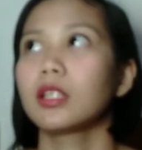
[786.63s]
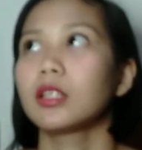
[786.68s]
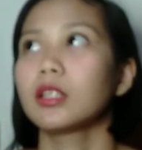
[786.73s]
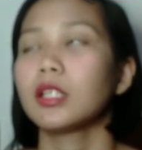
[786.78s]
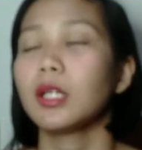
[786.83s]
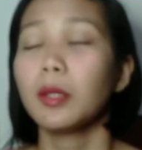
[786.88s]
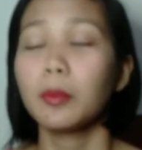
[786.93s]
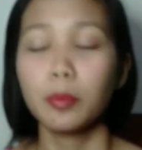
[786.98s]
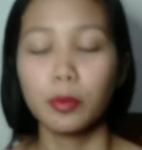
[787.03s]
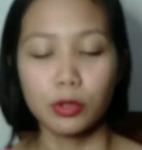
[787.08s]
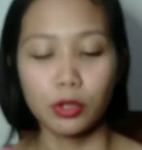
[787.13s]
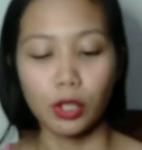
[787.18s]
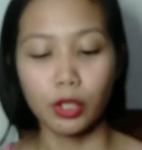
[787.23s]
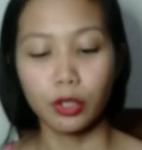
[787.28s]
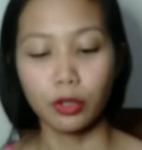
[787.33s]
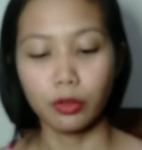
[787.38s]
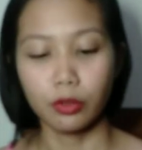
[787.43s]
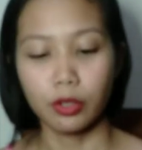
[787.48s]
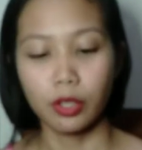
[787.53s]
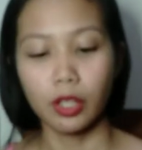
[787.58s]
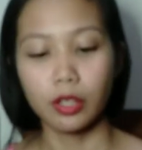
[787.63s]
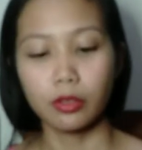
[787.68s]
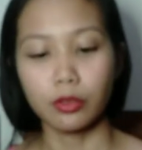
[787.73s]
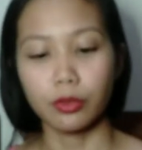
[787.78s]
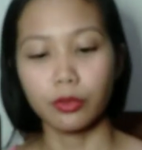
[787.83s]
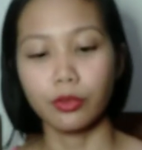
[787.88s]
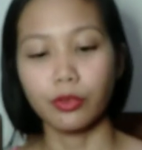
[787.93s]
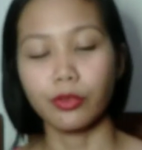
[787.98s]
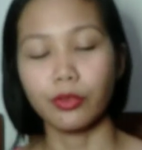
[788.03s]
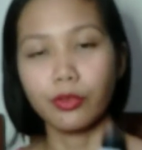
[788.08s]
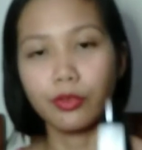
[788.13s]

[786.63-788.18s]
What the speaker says: Tapos, ayun, ito.